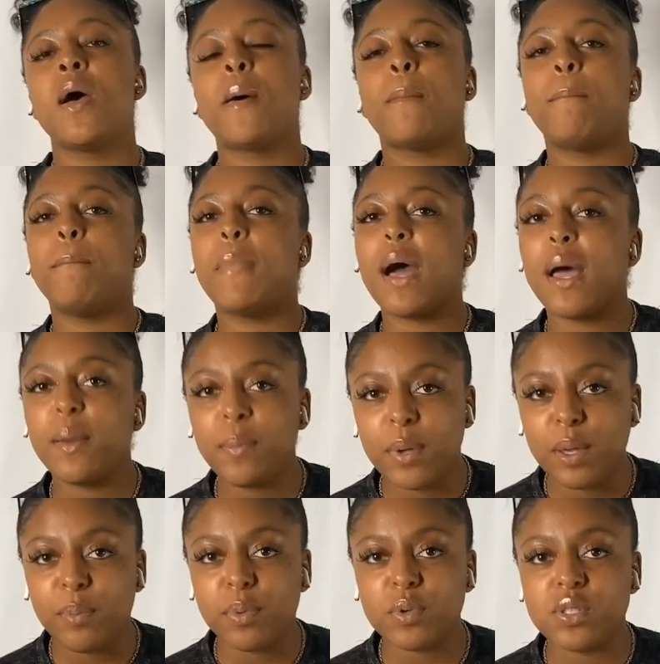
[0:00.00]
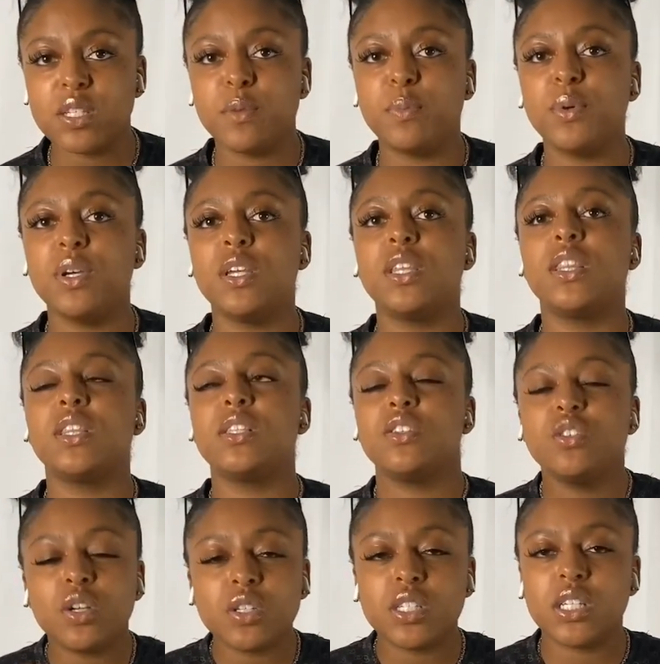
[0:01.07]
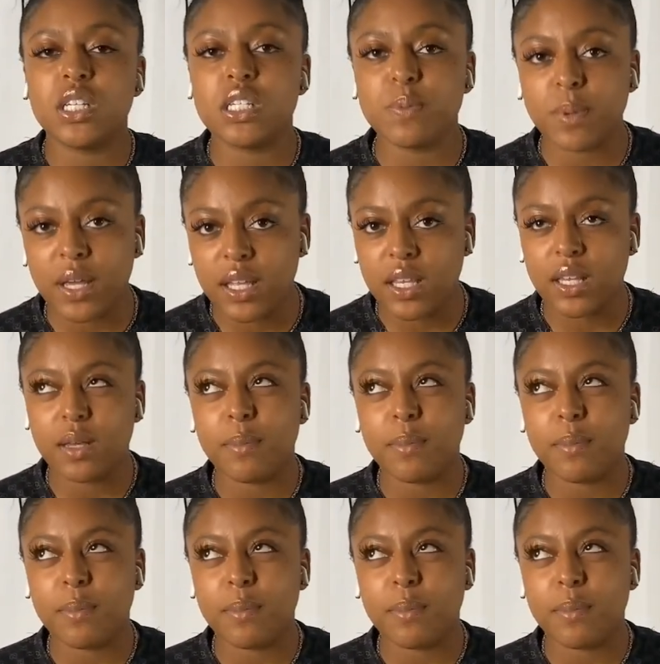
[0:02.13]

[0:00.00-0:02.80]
my people to put, to display them.